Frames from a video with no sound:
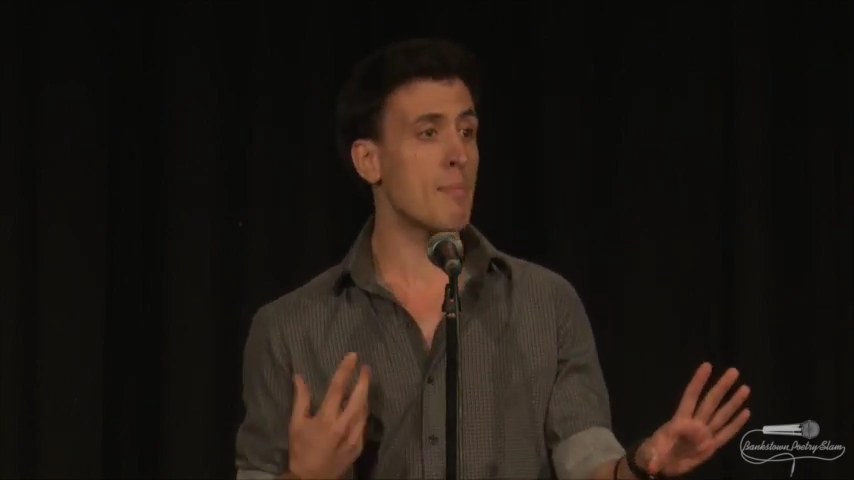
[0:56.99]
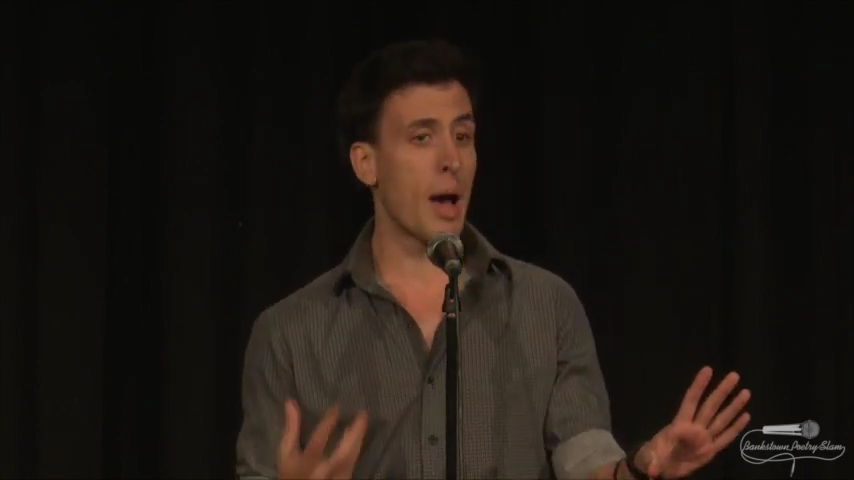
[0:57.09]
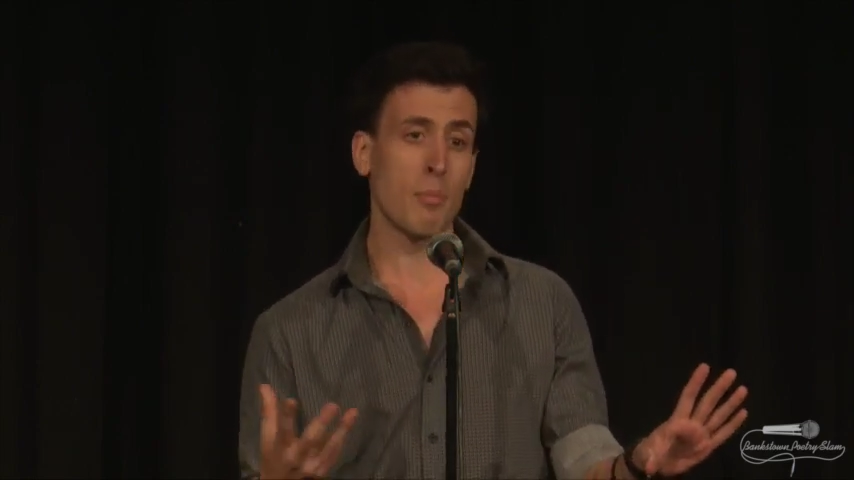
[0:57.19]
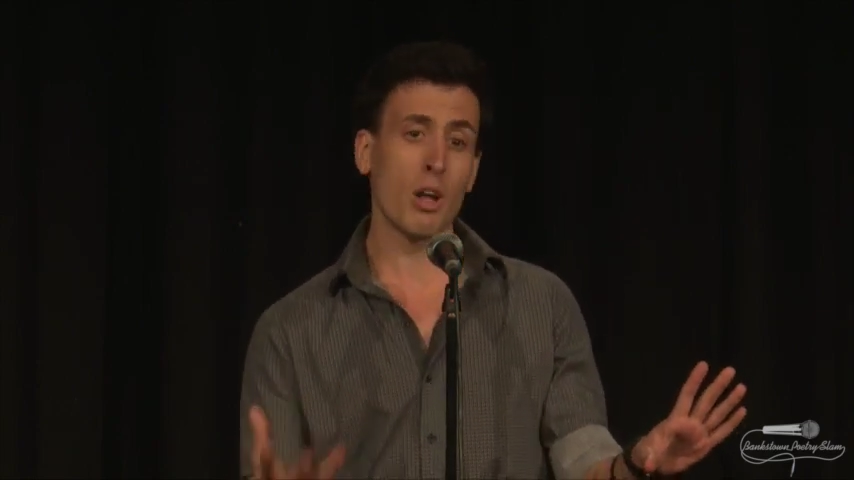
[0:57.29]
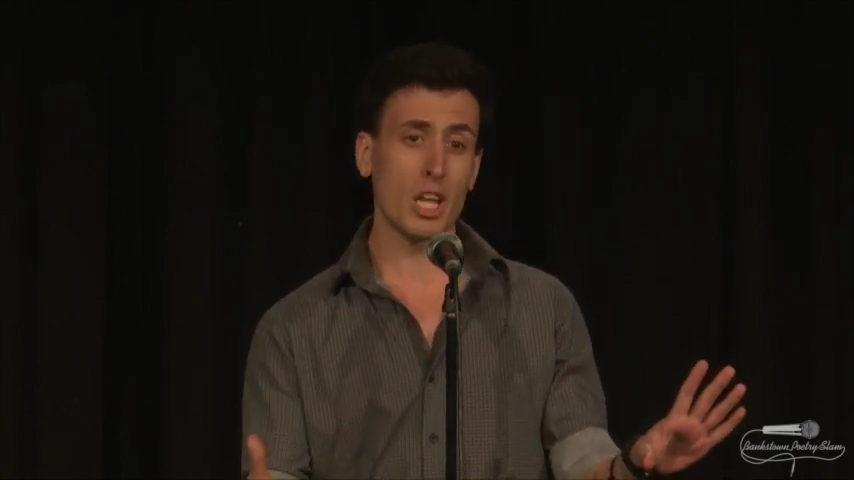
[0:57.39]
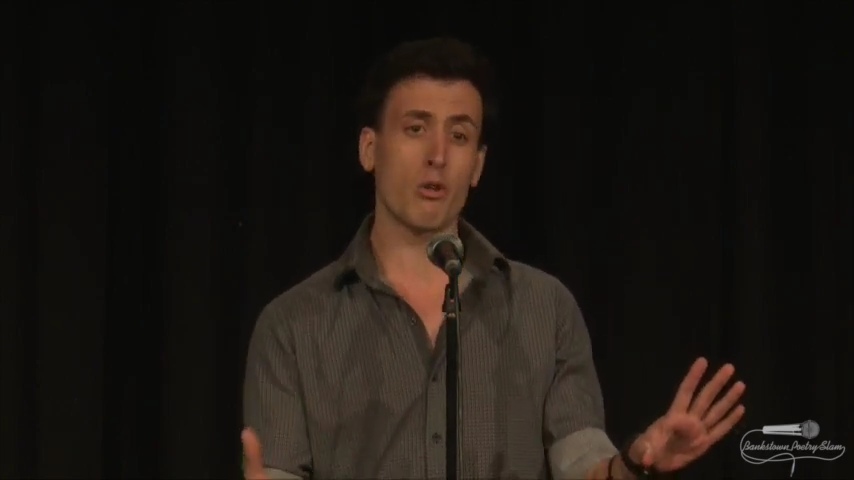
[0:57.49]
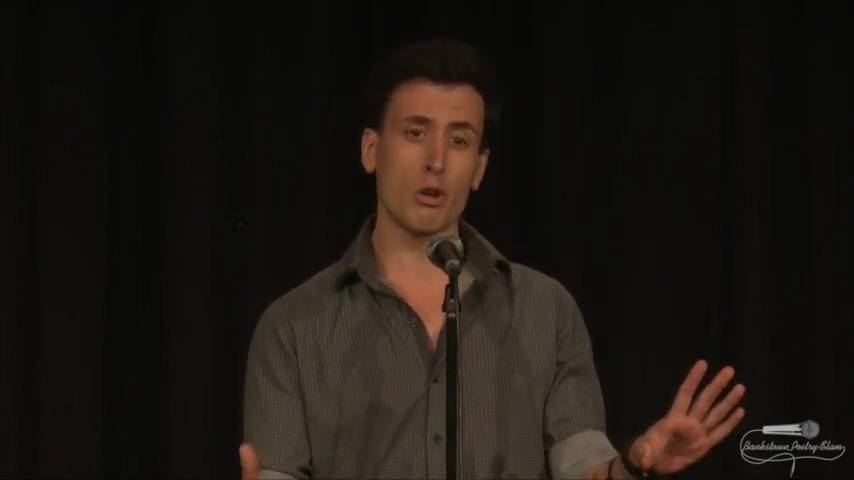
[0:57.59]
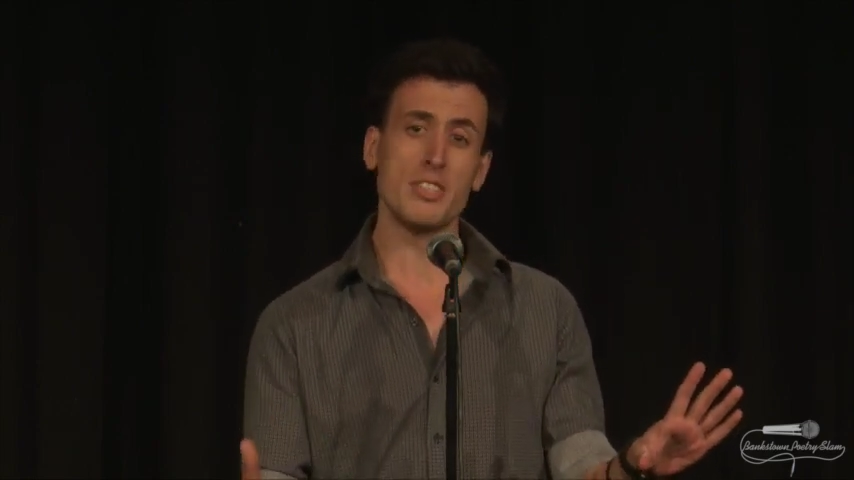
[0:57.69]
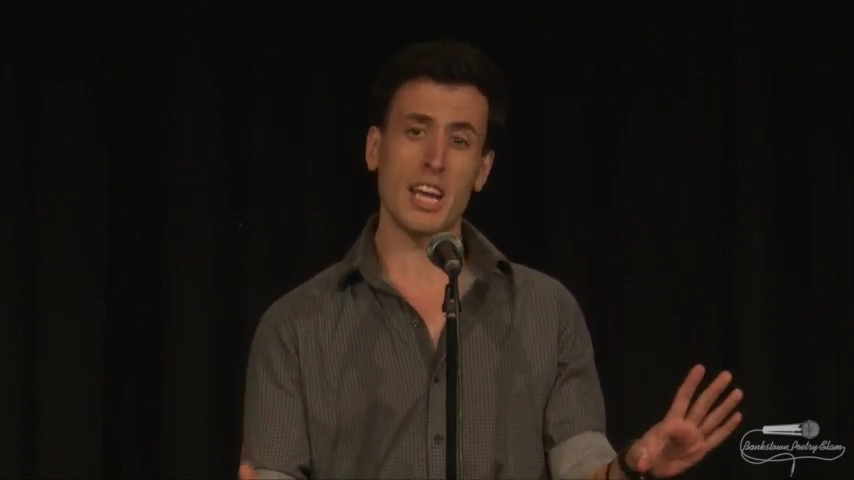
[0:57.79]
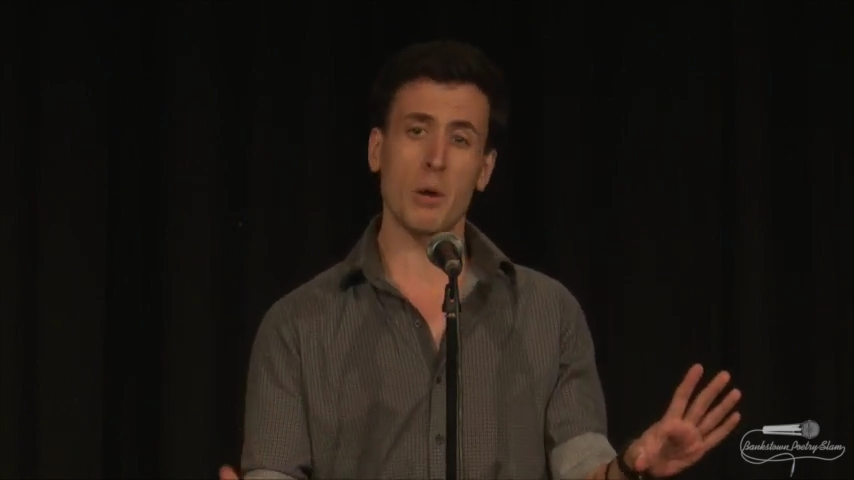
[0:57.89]
my Motley
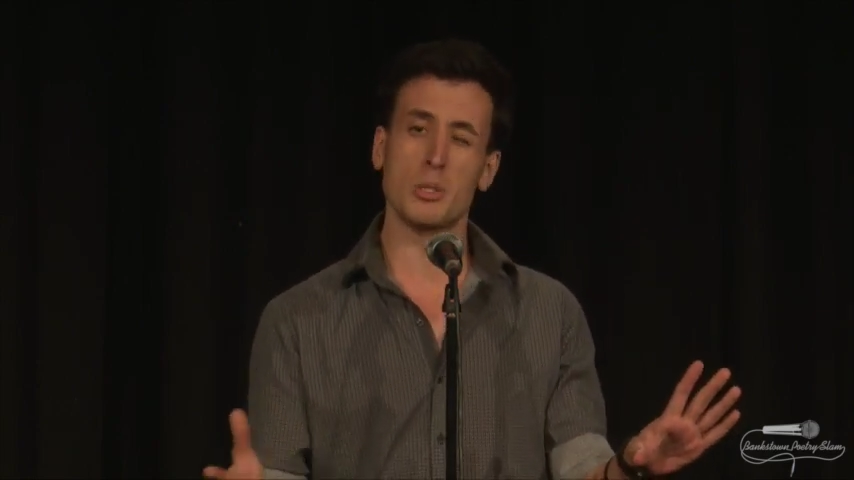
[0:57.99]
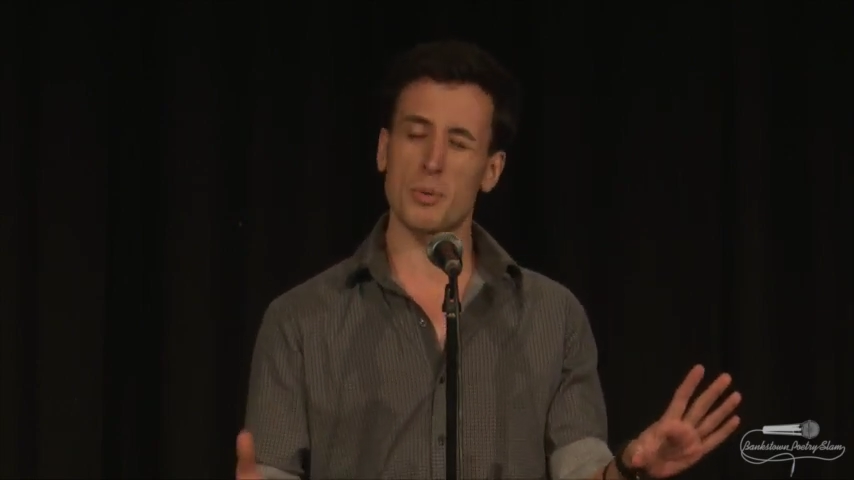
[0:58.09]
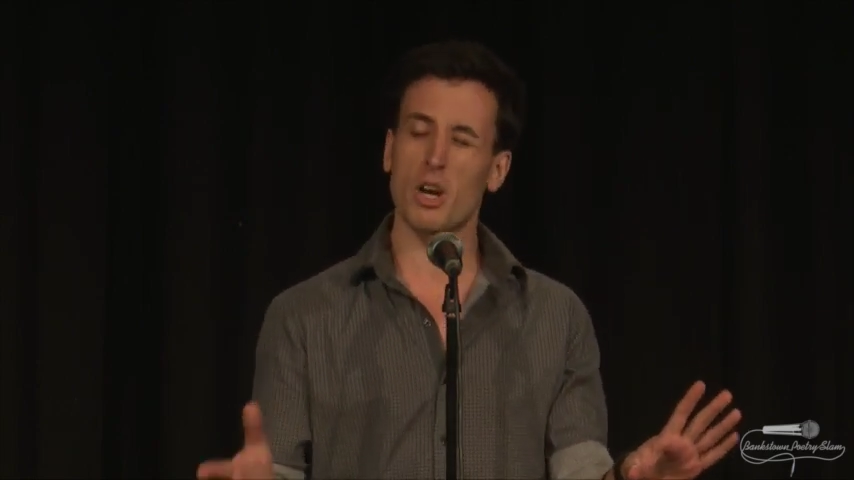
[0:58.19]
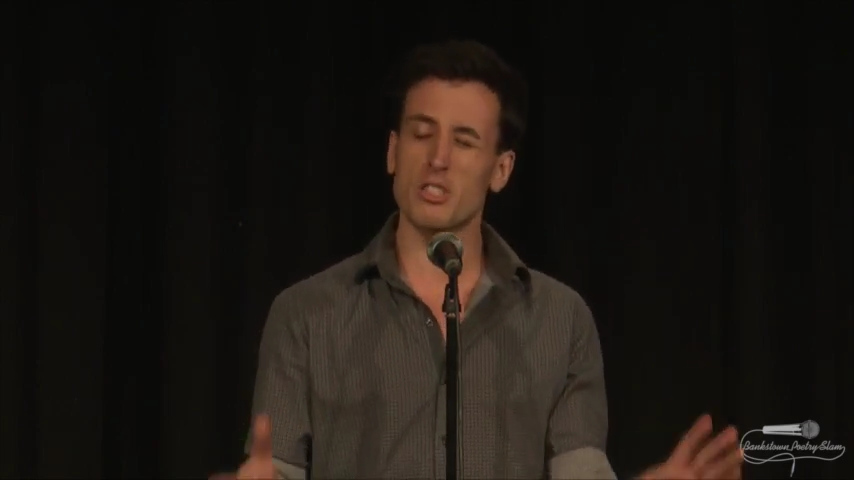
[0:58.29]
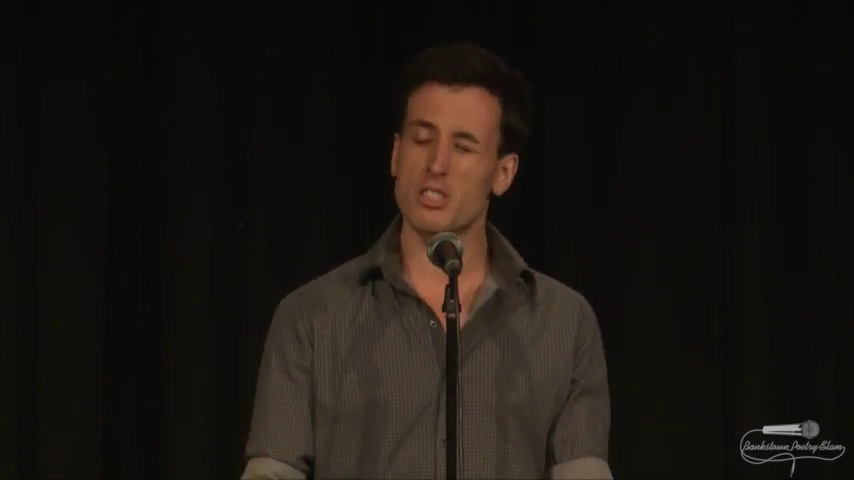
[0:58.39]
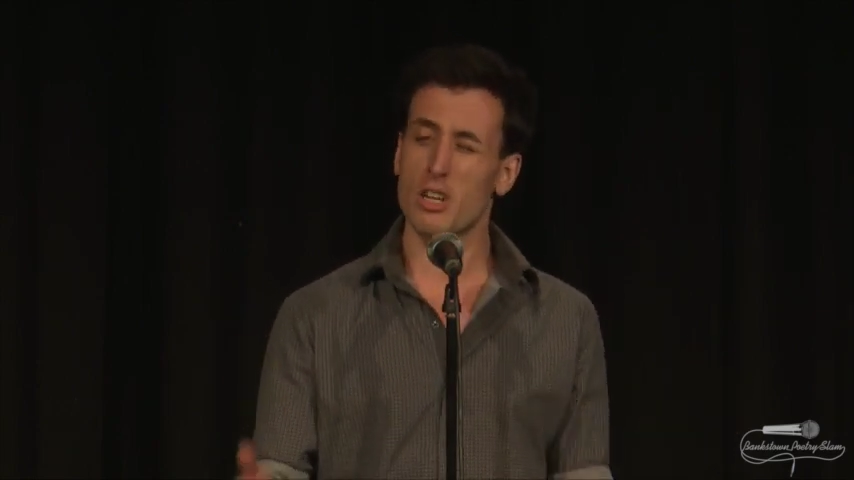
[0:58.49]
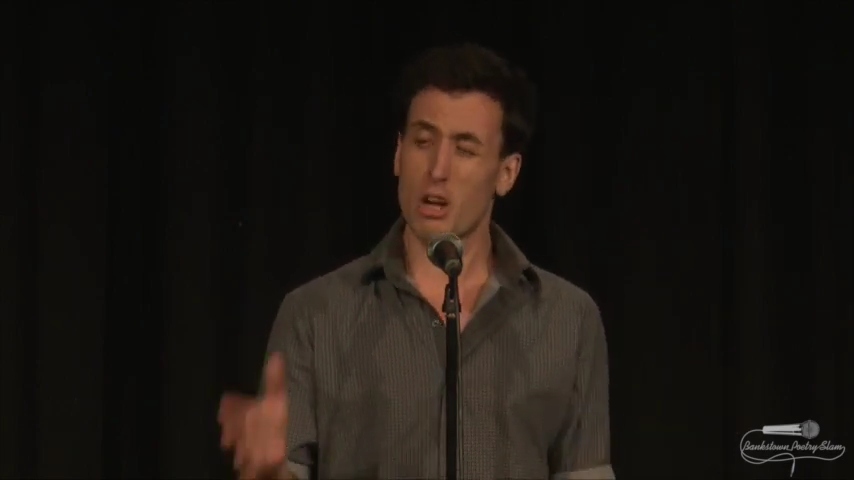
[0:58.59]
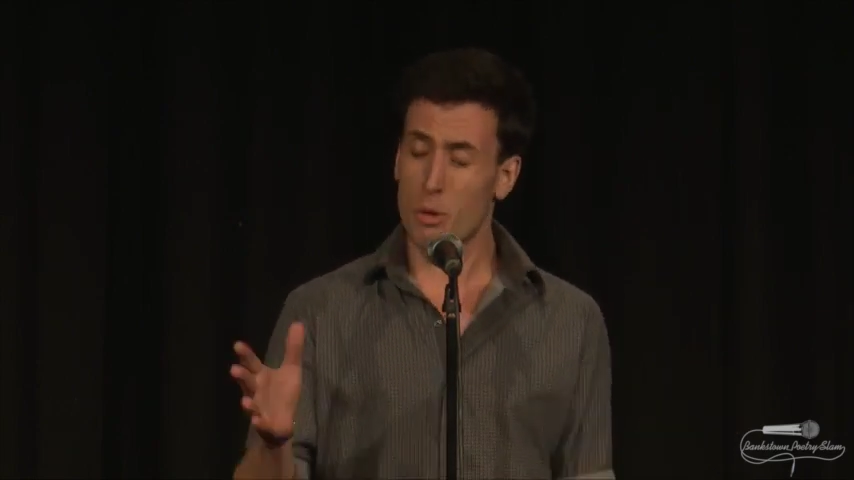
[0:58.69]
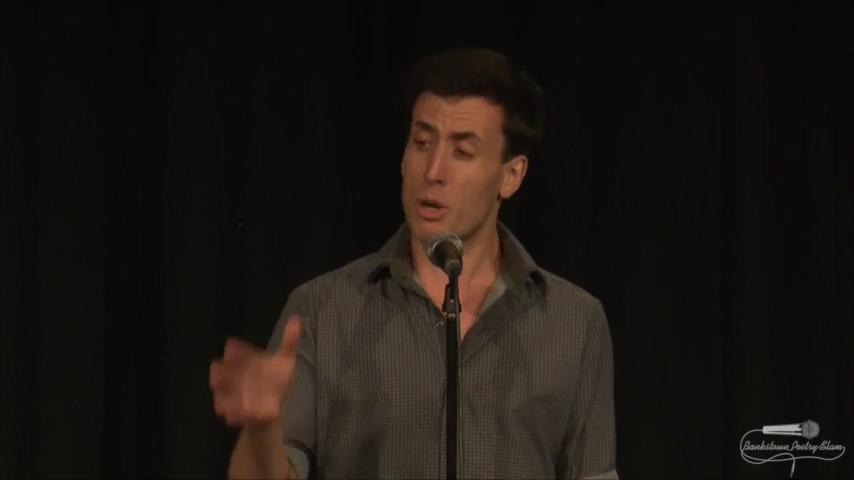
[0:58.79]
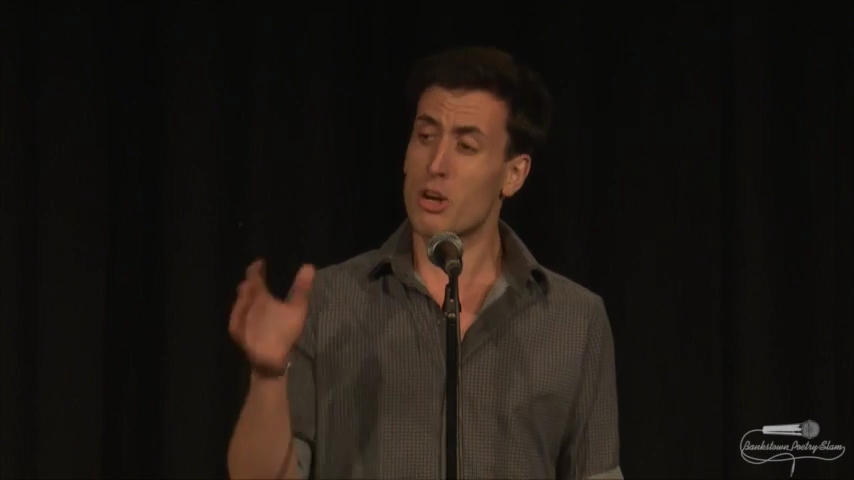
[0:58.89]
Crue ticket was
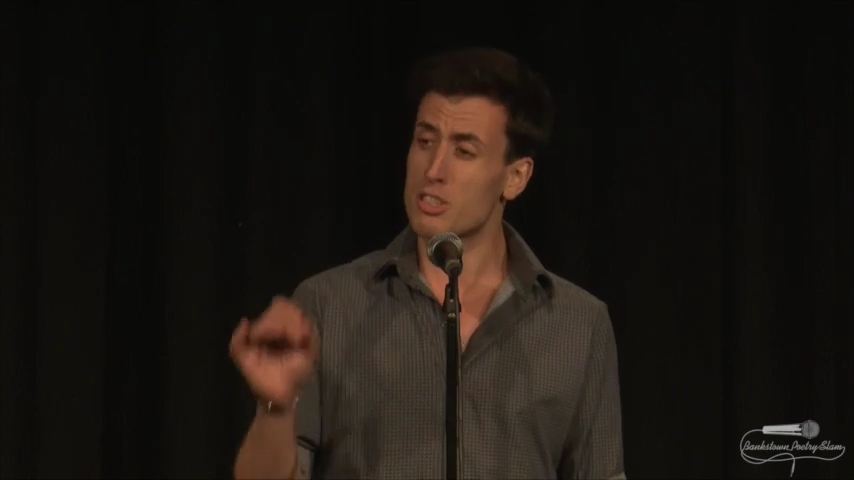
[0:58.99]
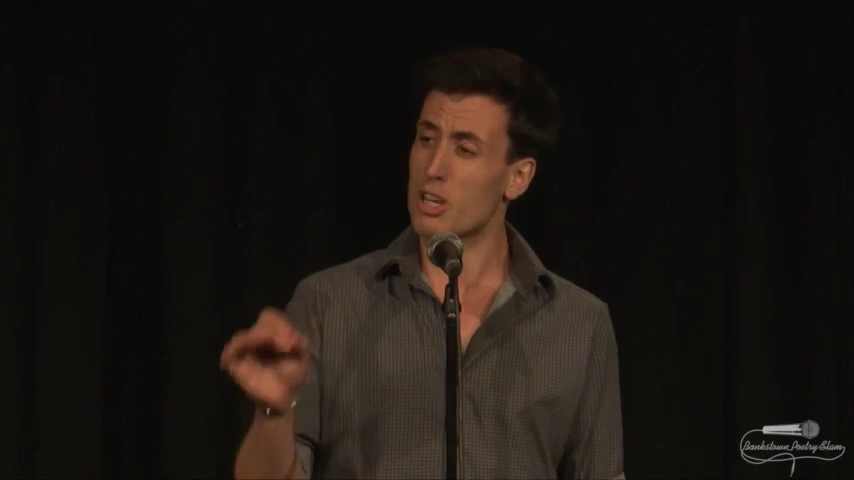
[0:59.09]
because